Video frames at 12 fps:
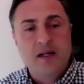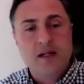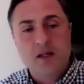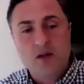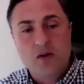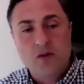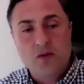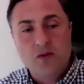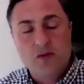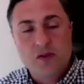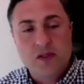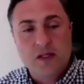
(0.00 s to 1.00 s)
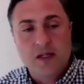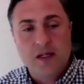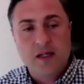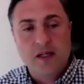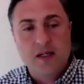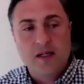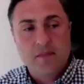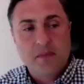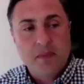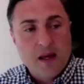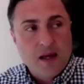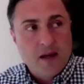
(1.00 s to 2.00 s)
use, so
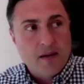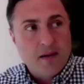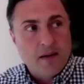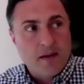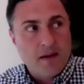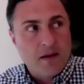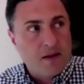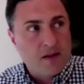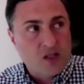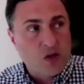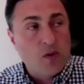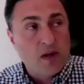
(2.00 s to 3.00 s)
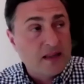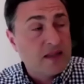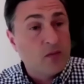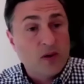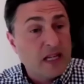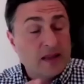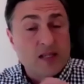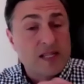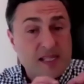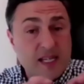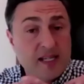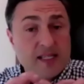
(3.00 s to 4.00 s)
we get the
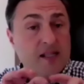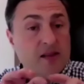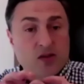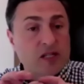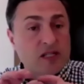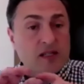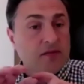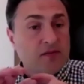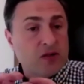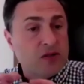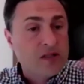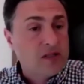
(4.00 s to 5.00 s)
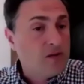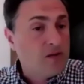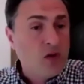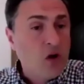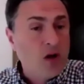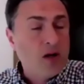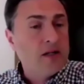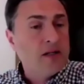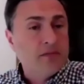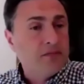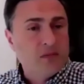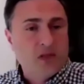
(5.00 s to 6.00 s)
sticks in. They're just
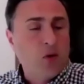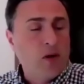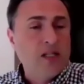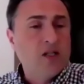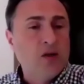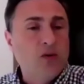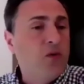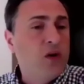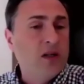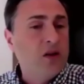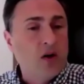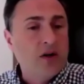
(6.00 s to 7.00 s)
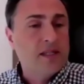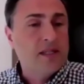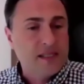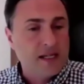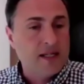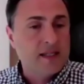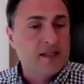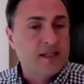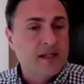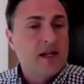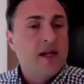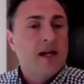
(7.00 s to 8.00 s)
long, 22-foot long
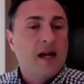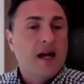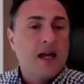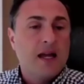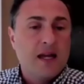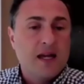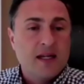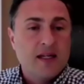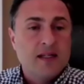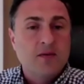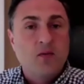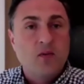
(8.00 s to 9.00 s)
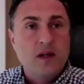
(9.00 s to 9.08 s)
sticks. And